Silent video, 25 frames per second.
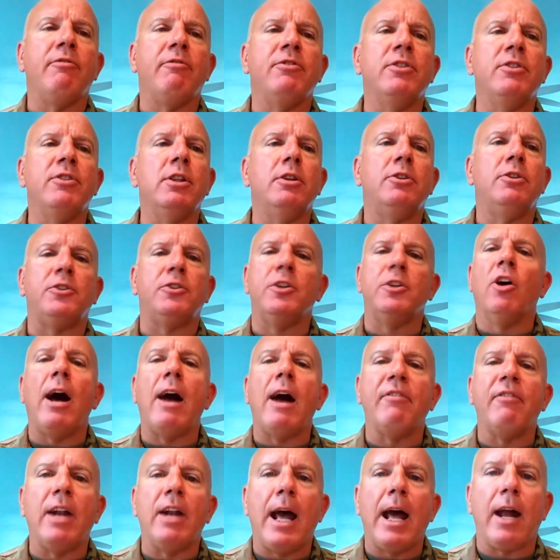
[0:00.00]
still haven't
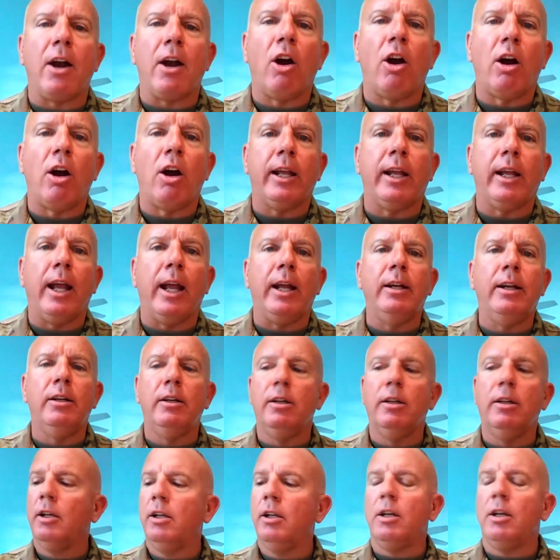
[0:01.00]
had a hurricane,
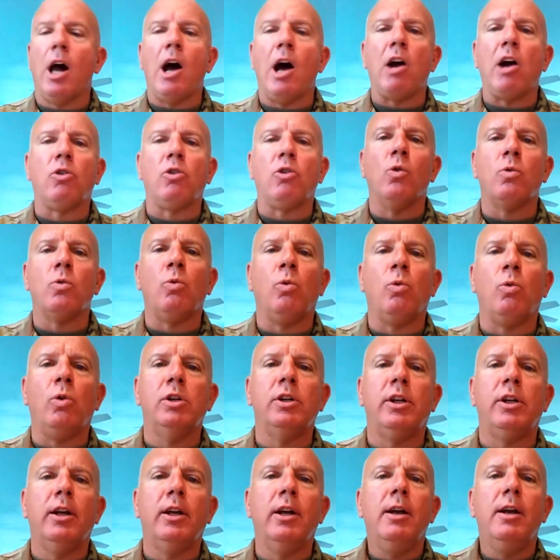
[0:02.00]
knock on
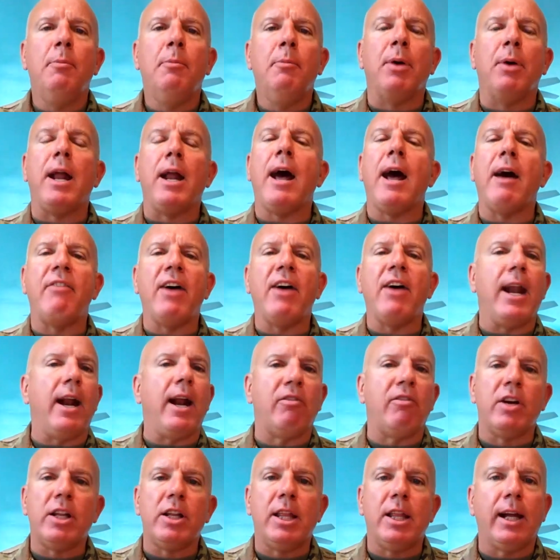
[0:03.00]
wood, but have had
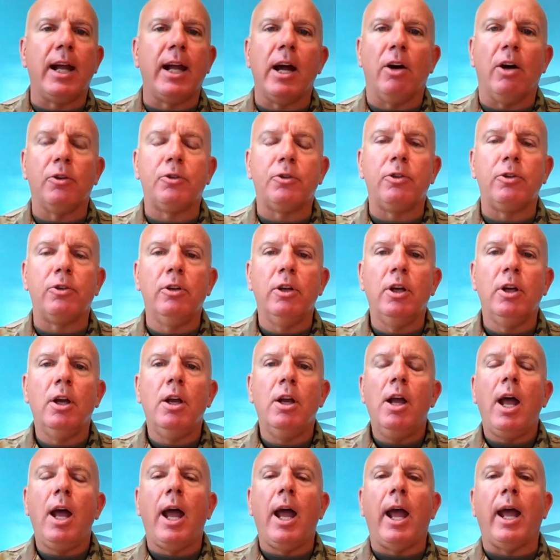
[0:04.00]
everything else.
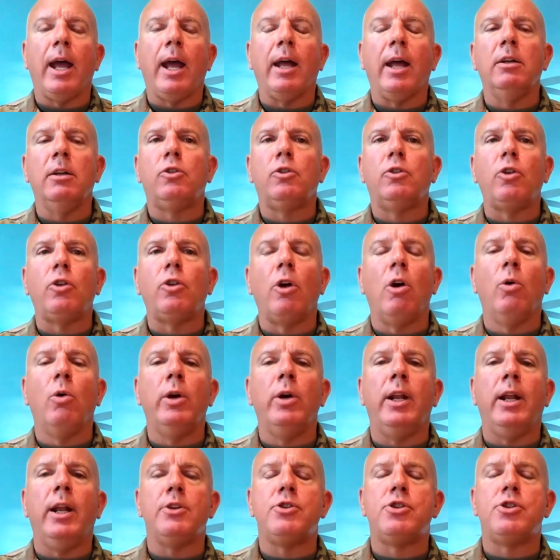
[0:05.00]
And so it
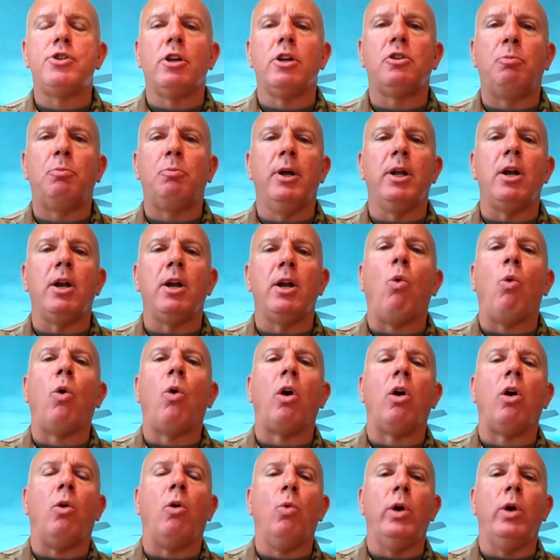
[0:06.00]
has just been a
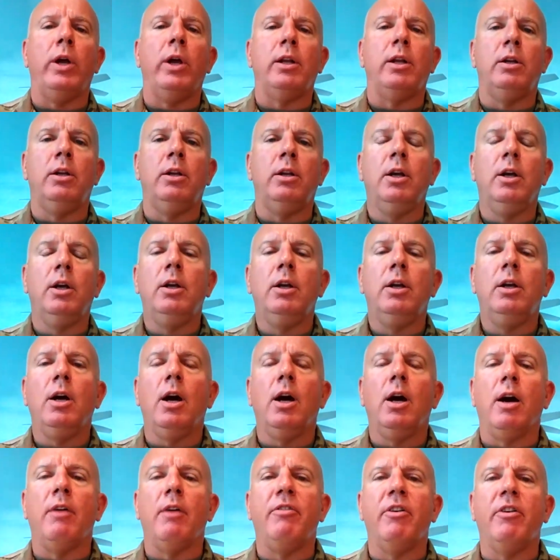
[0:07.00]
whirlwind
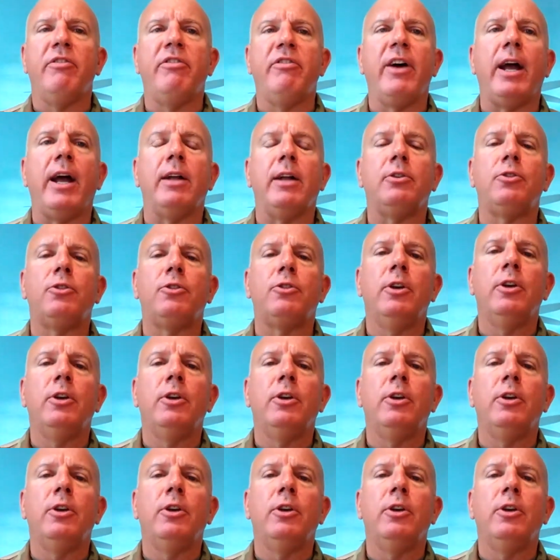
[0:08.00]
of events.